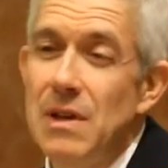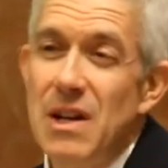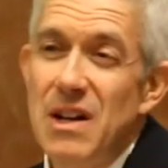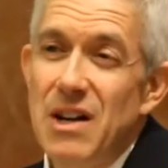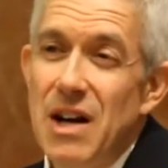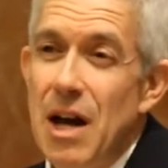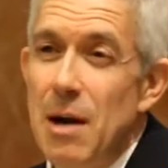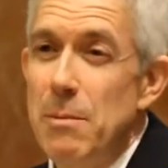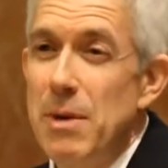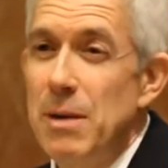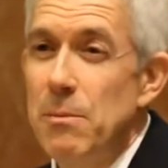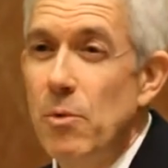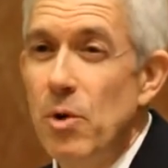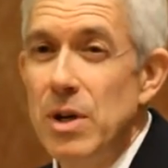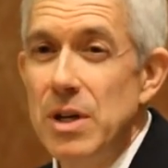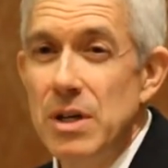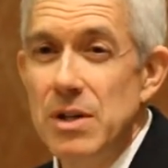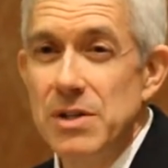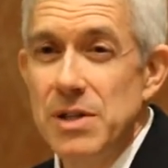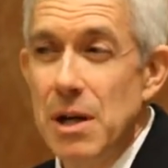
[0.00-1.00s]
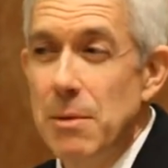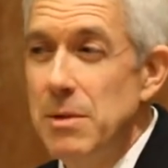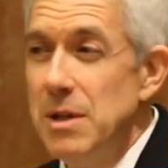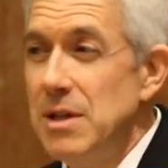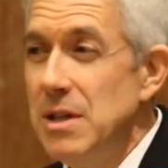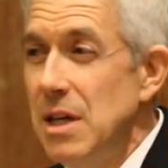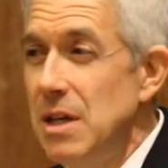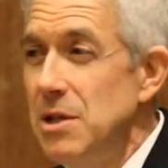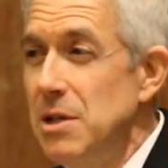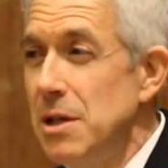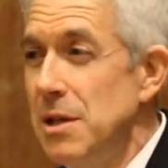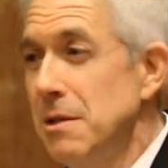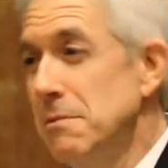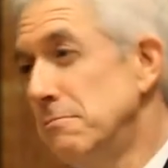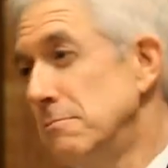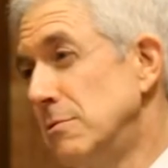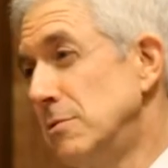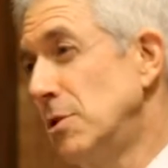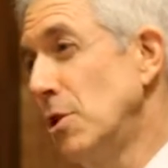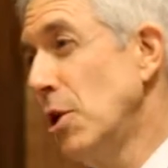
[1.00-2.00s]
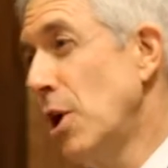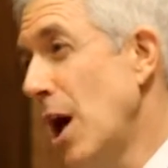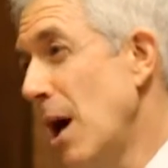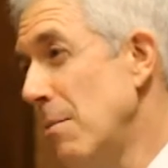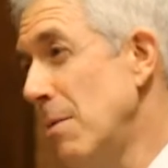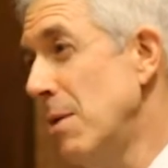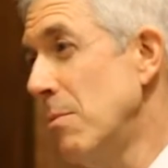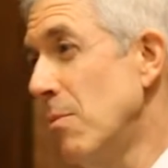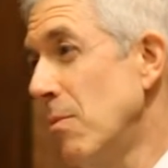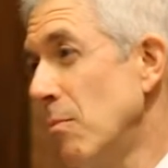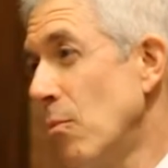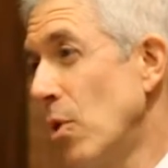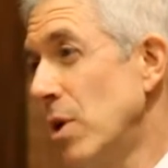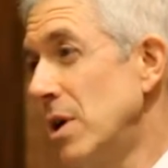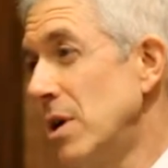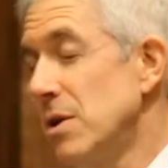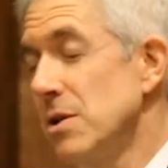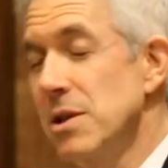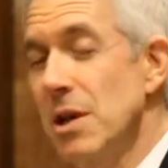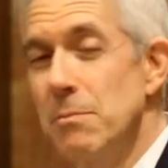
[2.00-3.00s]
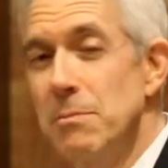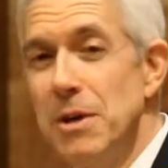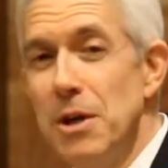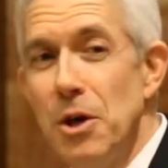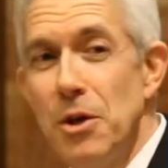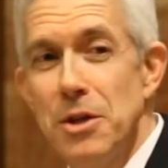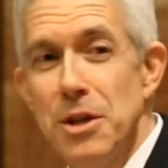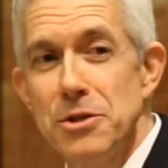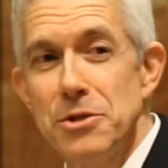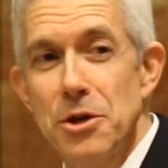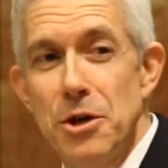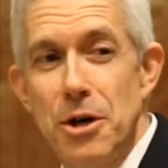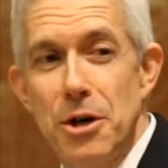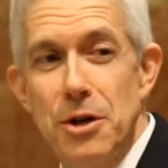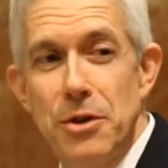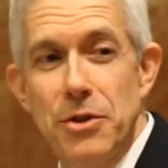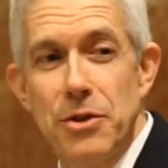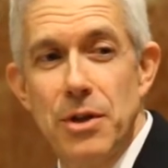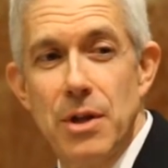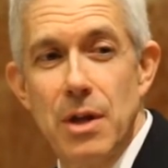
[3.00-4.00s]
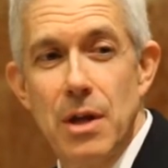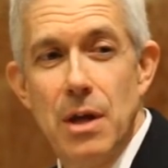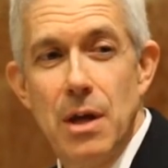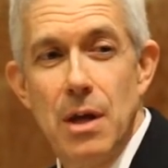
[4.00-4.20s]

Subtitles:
I don't know how many more years I'll be teaching, don't know how many more years I'll be on this earth.